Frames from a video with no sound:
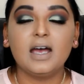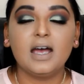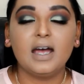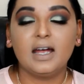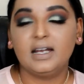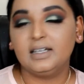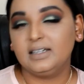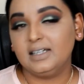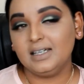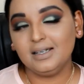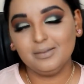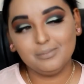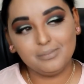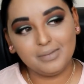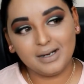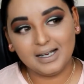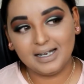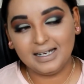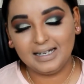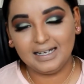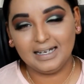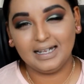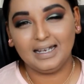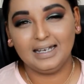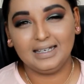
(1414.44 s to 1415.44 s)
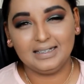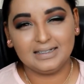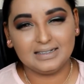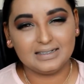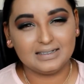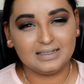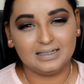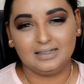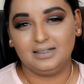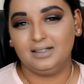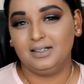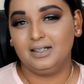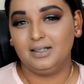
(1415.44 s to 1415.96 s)
I think my
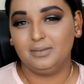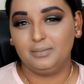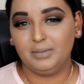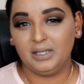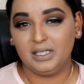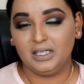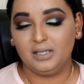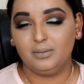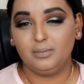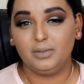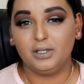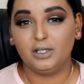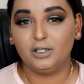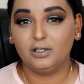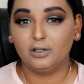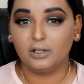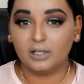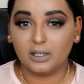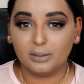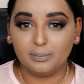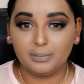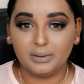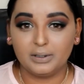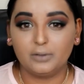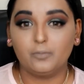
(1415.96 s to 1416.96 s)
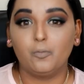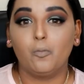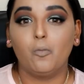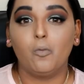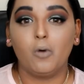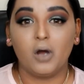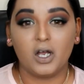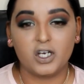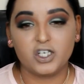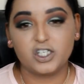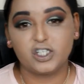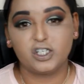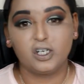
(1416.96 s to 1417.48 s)
lights are making me look a bit
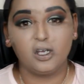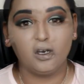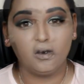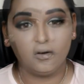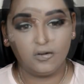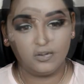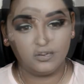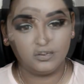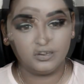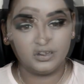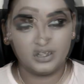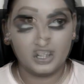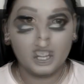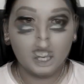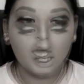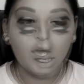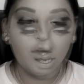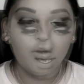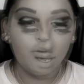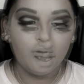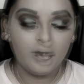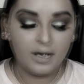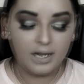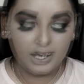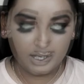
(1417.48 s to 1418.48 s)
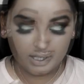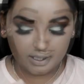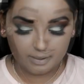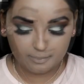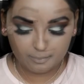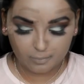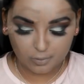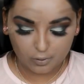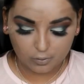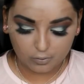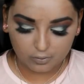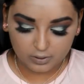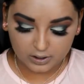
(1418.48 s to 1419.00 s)
washed out now I am
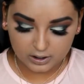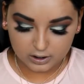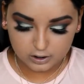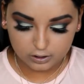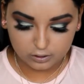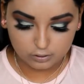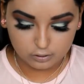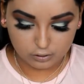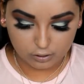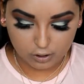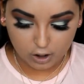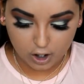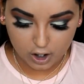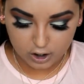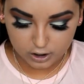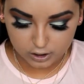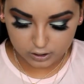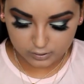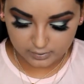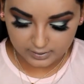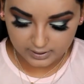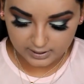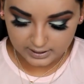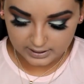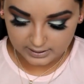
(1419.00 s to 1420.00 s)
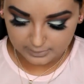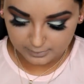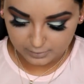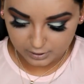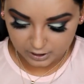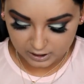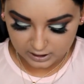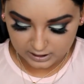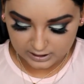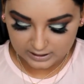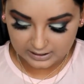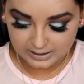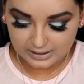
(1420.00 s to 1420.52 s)
going to contour and I'm going
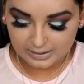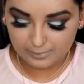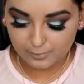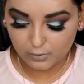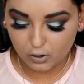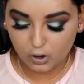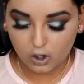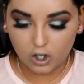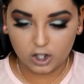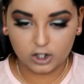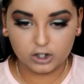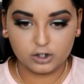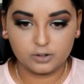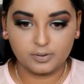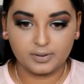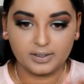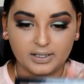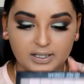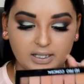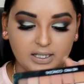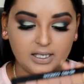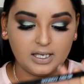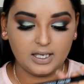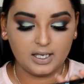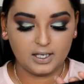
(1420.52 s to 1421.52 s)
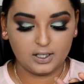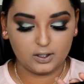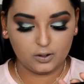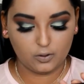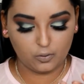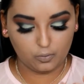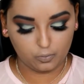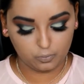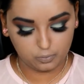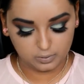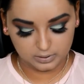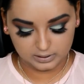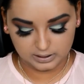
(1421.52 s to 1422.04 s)
to cream contour again
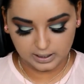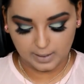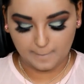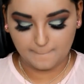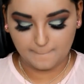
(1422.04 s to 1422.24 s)
with